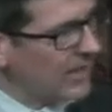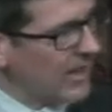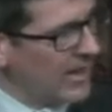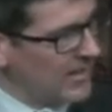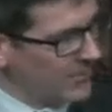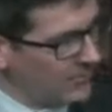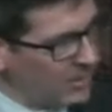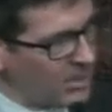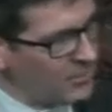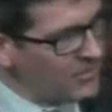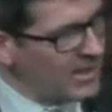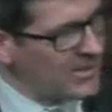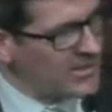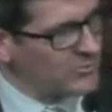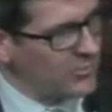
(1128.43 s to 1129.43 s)
And the product
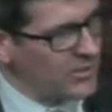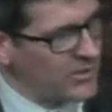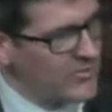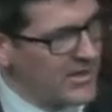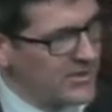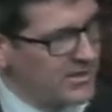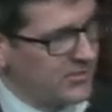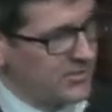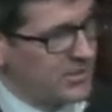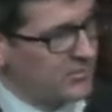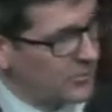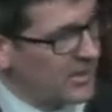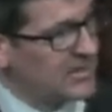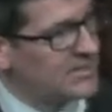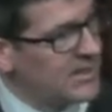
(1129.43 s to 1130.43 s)
plan is where you get to
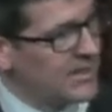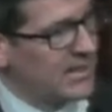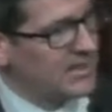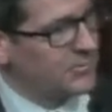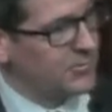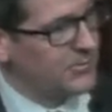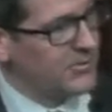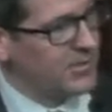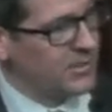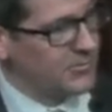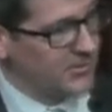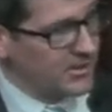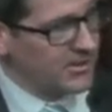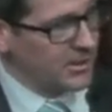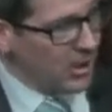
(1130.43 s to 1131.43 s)
express that expertise,
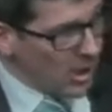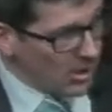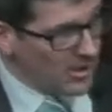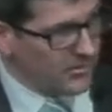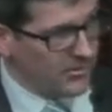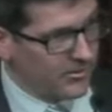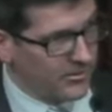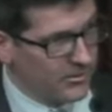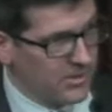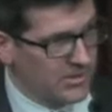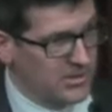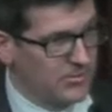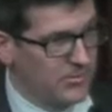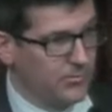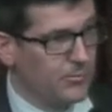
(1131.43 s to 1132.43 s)
right? Talk about your
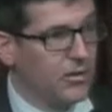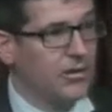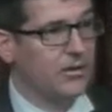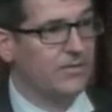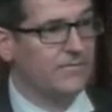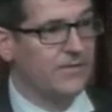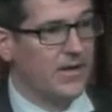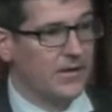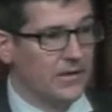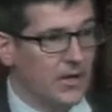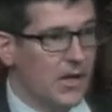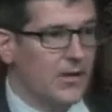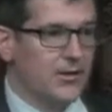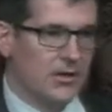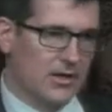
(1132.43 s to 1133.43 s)
customer product fit.
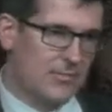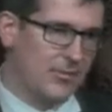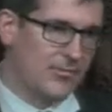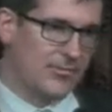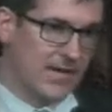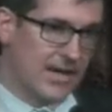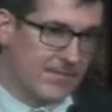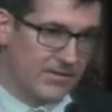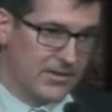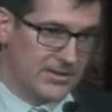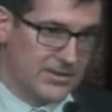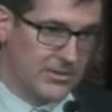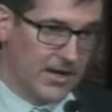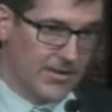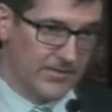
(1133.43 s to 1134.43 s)
Talk about the evidence
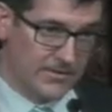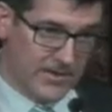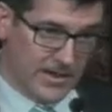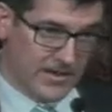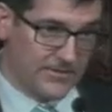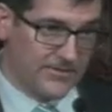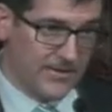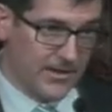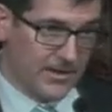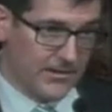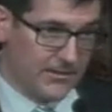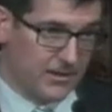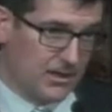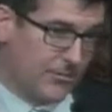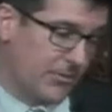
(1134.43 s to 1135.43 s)
you have that that's fitting.
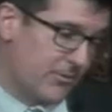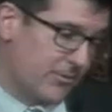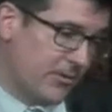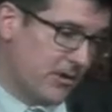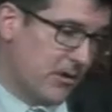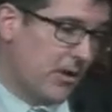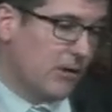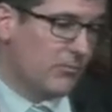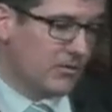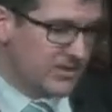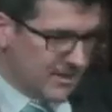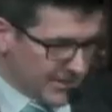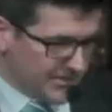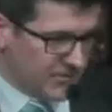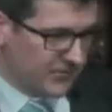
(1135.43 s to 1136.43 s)
Talk about the
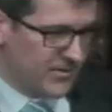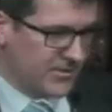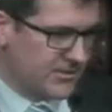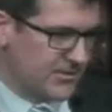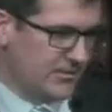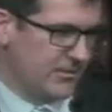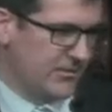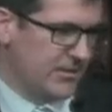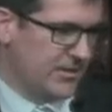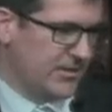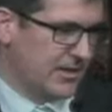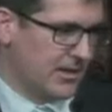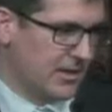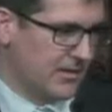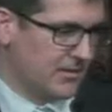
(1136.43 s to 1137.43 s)
receptiveness to early
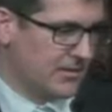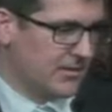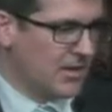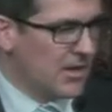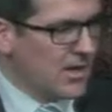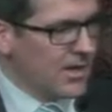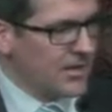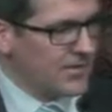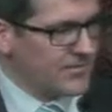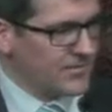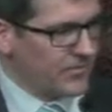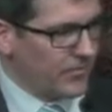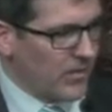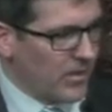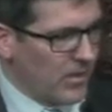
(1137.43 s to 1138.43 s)
sales. Because
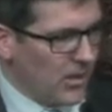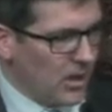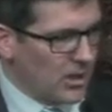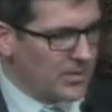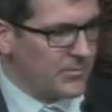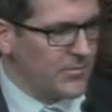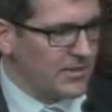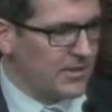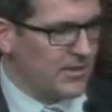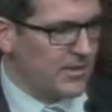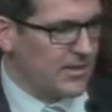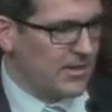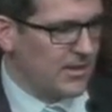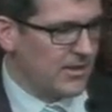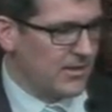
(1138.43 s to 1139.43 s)
ultimately,
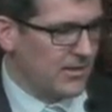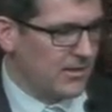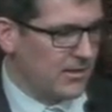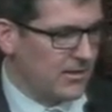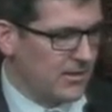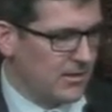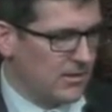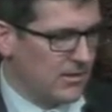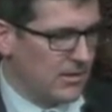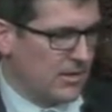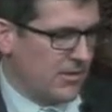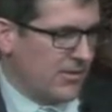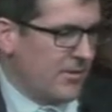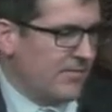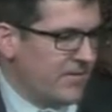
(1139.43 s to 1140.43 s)
the
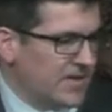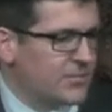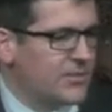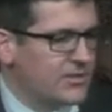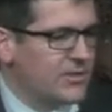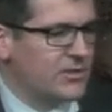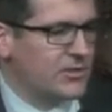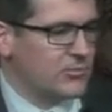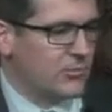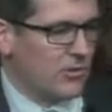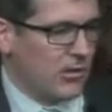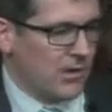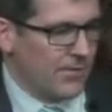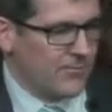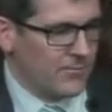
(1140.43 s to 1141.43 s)
investment decisions will
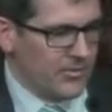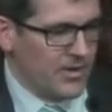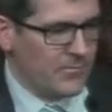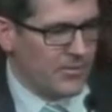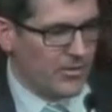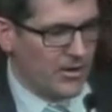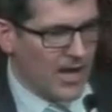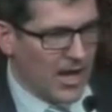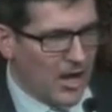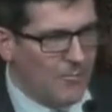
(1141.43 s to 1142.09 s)
often be about how